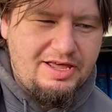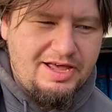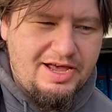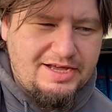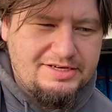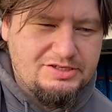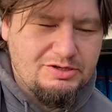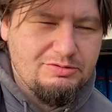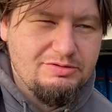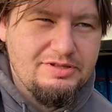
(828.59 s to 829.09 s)

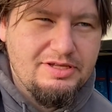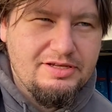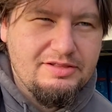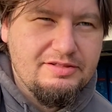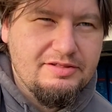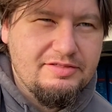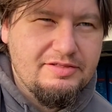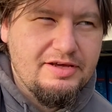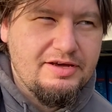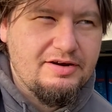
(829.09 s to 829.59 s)
I don't think
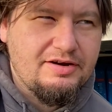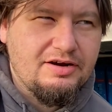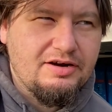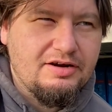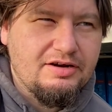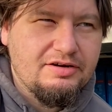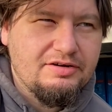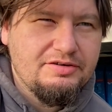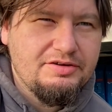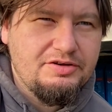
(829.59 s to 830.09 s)
that they
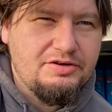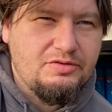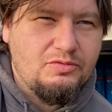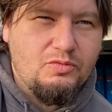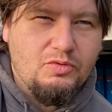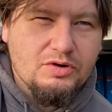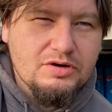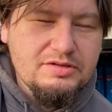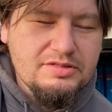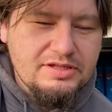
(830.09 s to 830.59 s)
are,
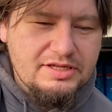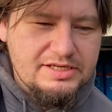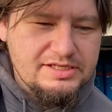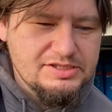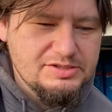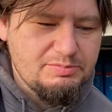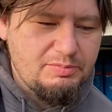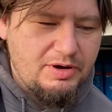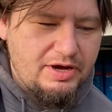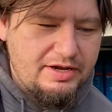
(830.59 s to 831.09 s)

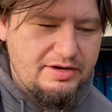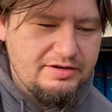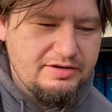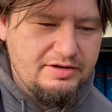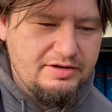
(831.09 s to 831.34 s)
worthless, but